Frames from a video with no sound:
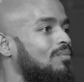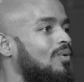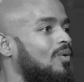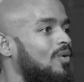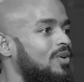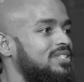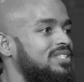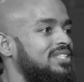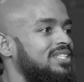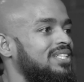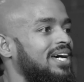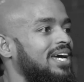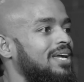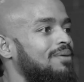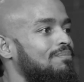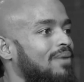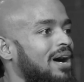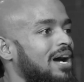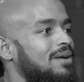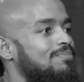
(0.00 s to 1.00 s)
more to like
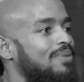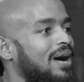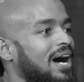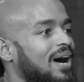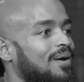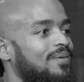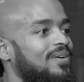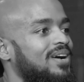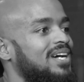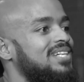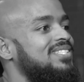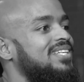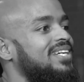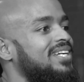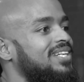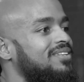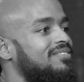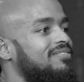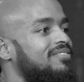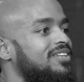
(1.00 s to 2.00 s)
my power as an
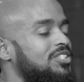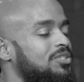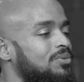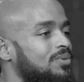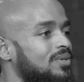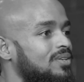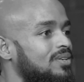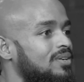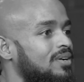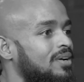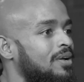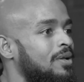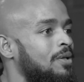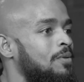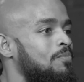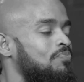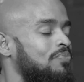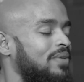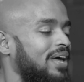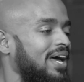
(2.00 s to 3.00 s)
individual
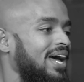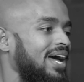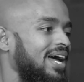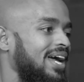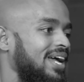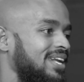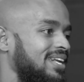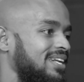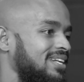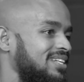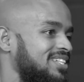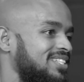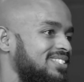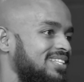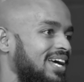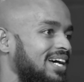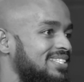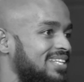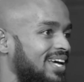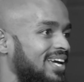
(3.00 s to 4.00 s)
and just
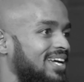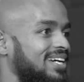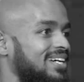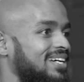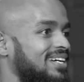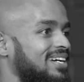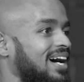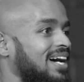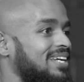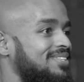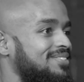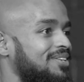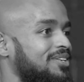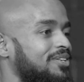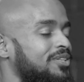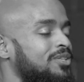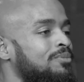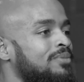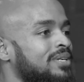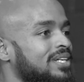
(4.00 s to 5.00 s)
as a
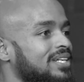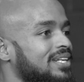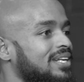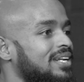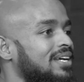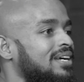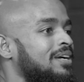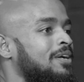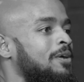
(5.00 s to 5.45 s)
human,